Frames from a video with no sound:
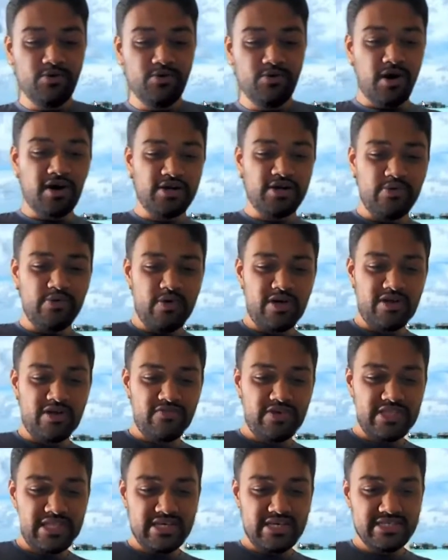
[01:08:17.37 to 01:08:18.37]
want to work
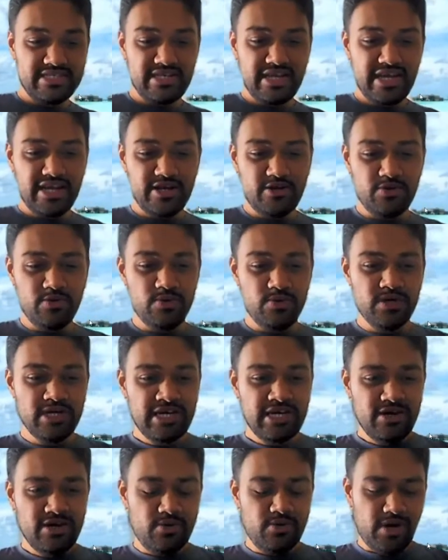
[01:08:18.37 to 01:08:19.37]
with us, right? Who
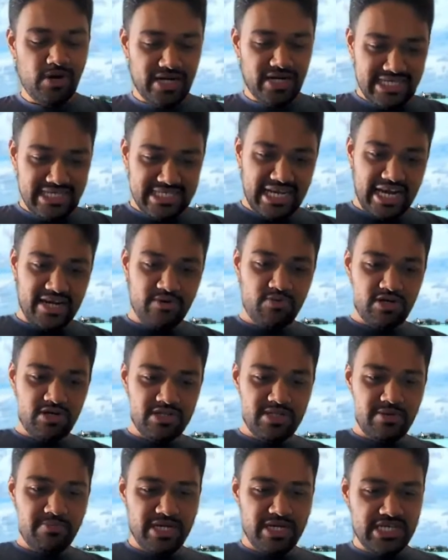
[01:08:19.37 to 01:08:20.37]
understand what
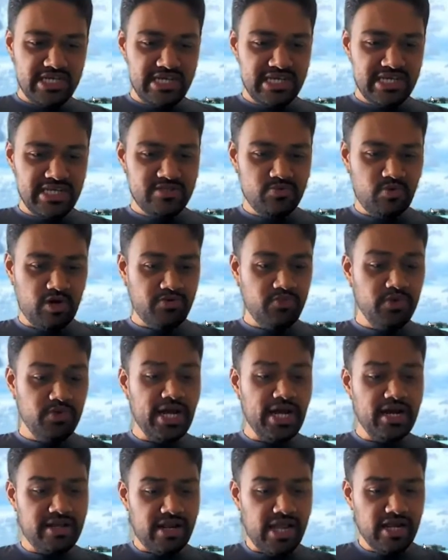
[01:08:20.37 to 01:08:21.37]
the mission is, what we
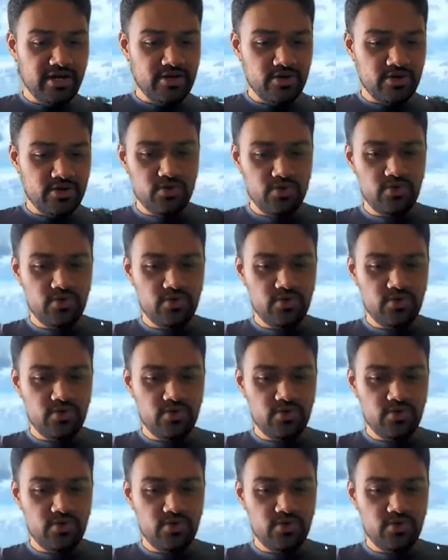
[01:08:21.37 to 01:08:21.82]
are trying to do.